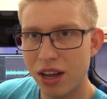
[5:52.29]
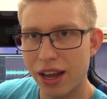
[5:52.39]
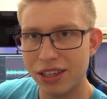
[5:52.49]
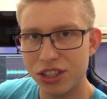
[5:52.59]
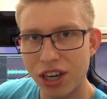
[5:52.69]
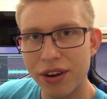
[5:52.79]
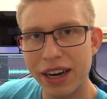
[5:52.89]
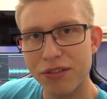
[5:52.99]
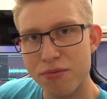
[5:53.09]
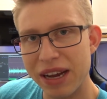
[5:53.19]
and sharing
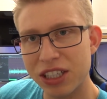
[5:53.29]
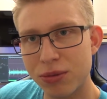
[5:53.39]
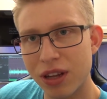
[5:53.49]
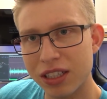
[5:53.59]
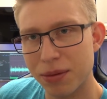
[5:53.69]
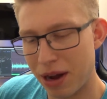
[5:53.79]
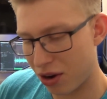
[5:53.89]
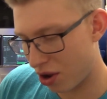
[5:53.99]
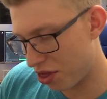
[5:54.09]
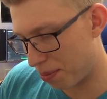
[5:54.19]
information with us
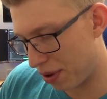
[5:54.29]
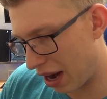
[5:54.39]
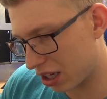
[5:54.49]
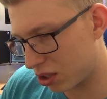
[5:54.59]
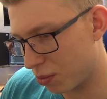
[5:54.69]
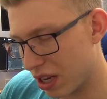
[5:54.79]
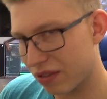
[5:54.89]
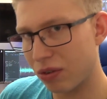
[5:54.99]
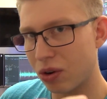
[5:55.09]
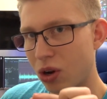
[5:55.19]
about the products we
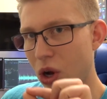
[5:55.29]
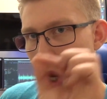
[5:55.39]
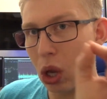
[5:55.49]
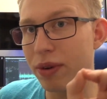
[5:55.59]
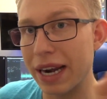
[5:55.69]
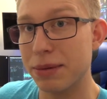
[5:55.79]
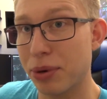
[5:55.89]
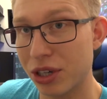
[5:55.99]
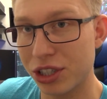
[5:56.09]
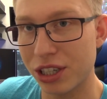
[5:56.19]
have already
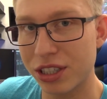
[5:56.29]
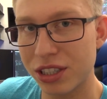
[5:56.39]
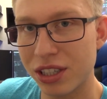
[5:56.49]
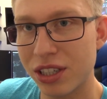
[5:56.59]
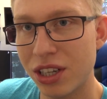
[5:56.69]
purchased,